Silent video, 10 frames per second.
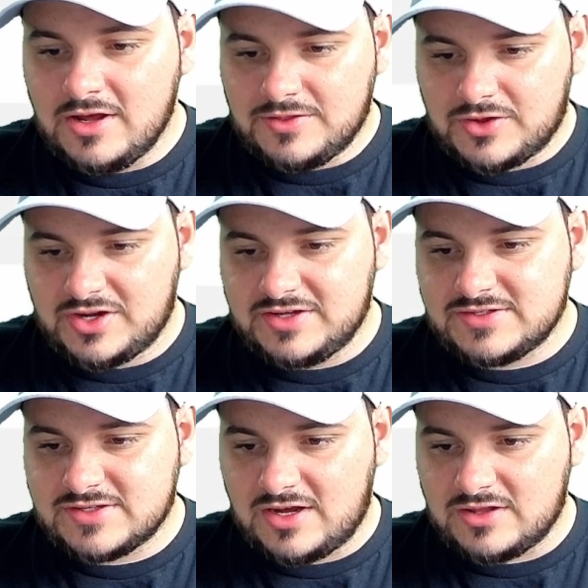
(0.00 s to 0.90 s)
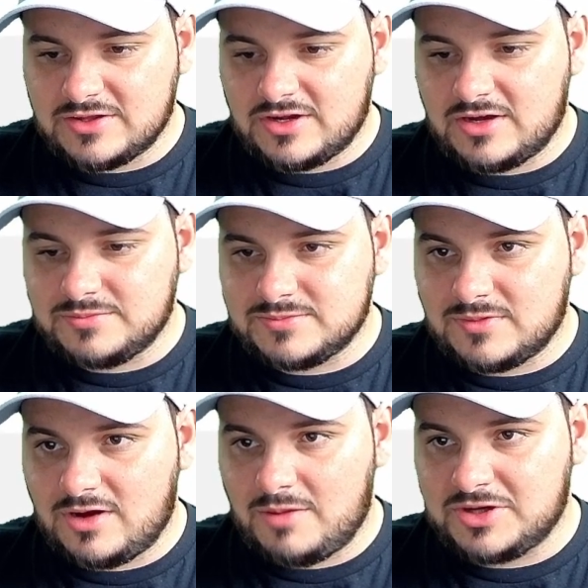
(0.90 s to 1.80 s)
There is a
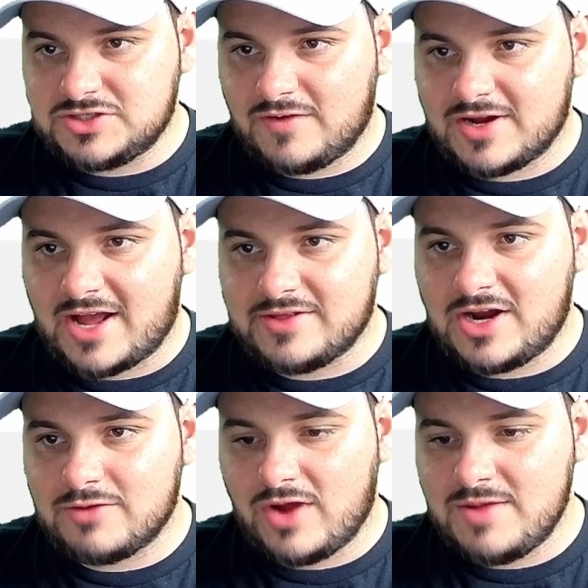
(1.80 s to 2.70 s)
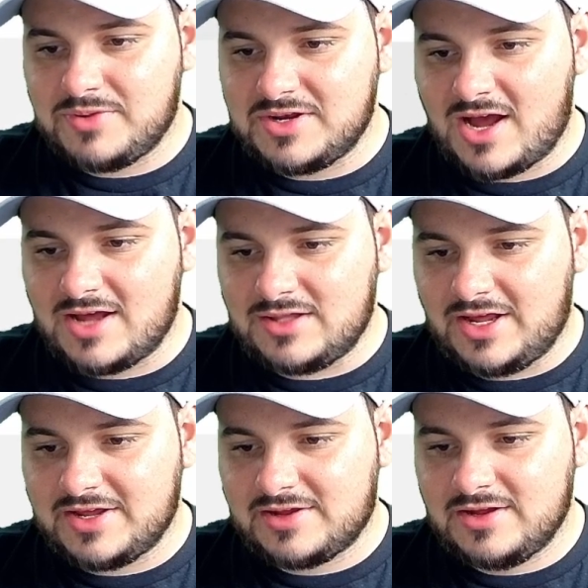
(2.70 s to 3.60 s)
bunch of Archaludon, right? But not
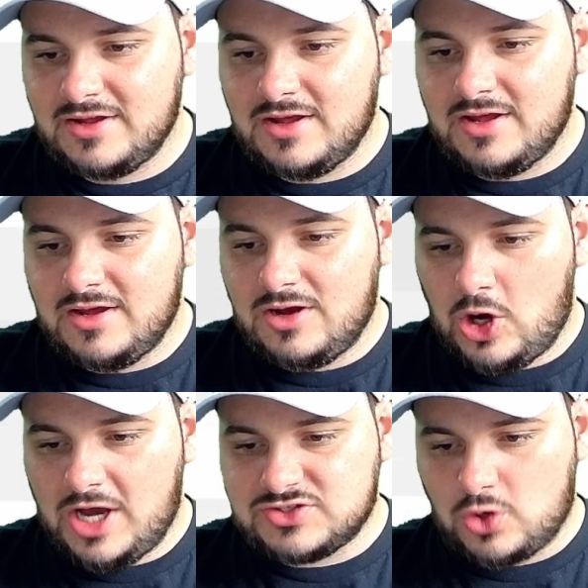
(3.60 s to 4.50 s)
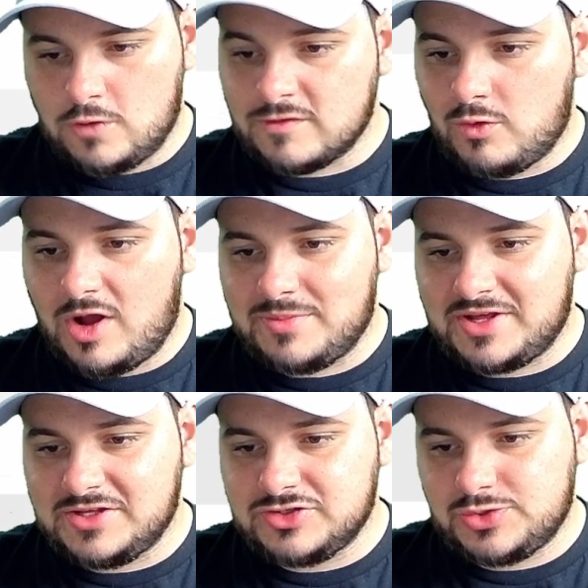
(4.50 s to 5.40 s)
like as
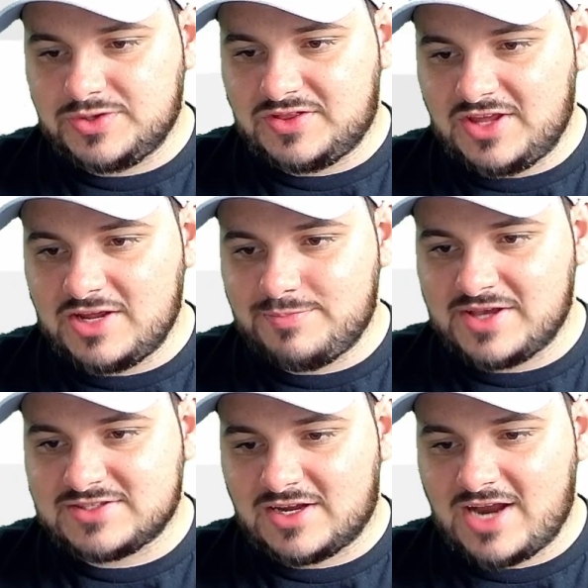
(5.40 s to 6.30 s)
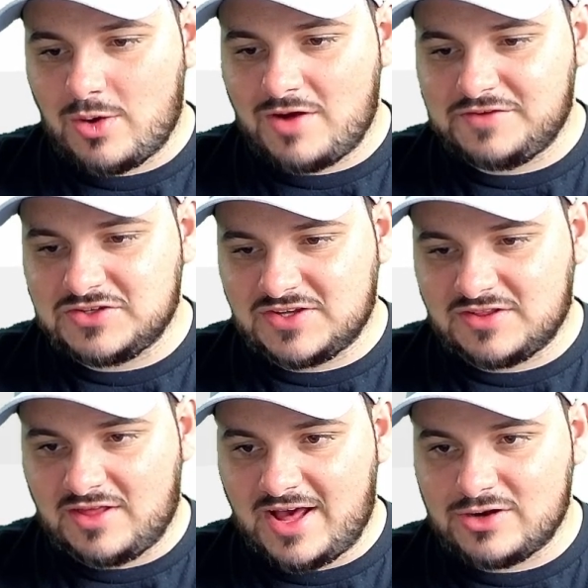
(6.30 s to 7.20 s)
overwhelmingly as you would think based on how often you see on the
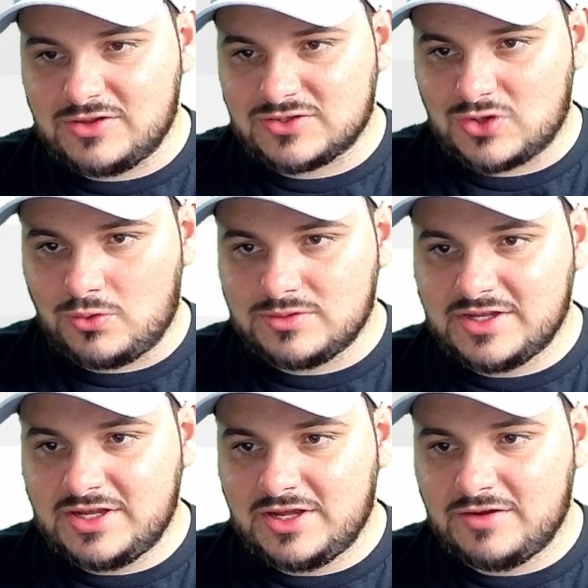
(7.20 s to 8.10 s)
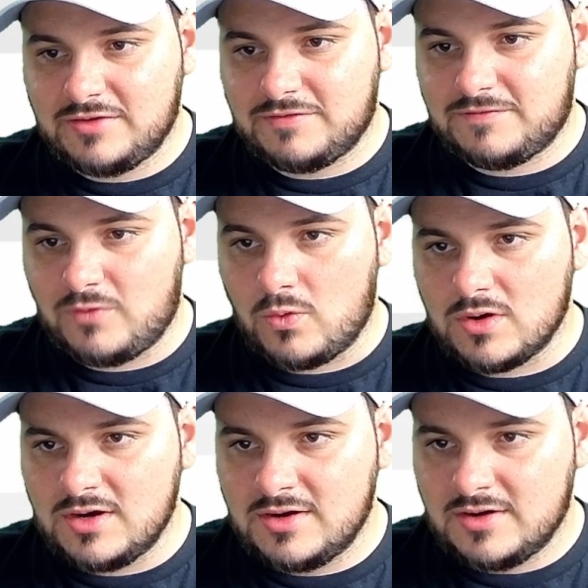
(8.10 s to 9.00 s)
ladder. There's only
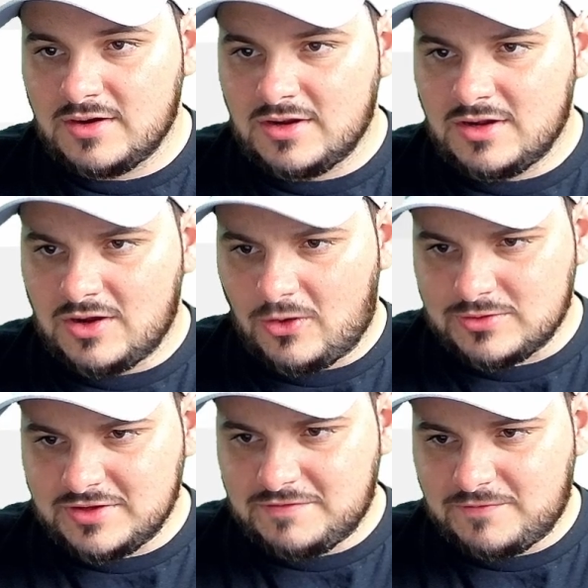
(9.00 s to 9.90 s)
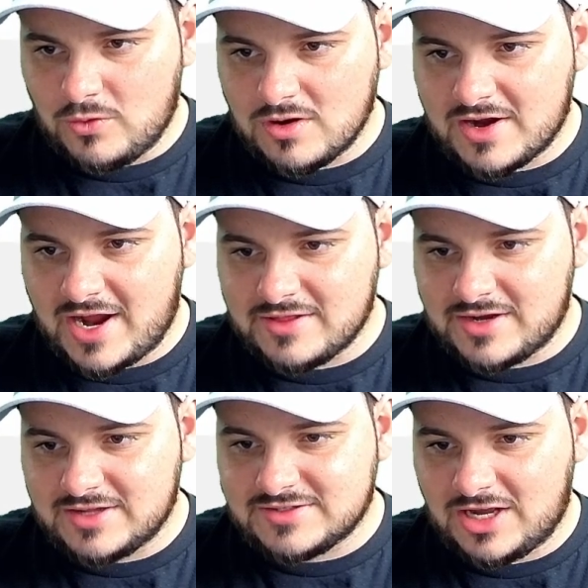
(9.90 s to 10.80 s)
4? Only 4
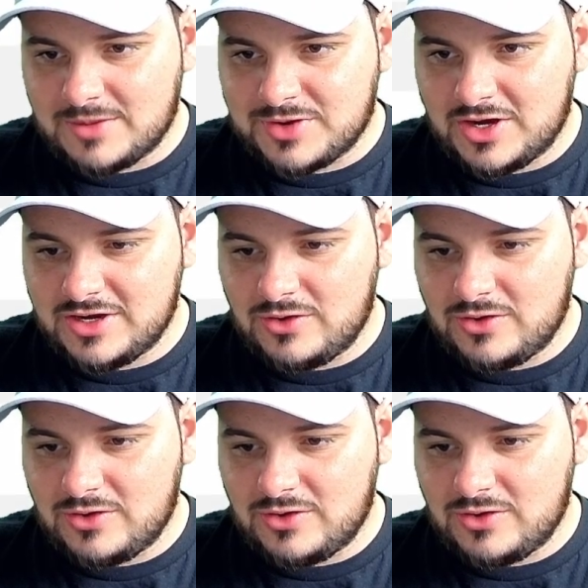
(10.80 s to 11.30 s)
Archaludon in Top Cut.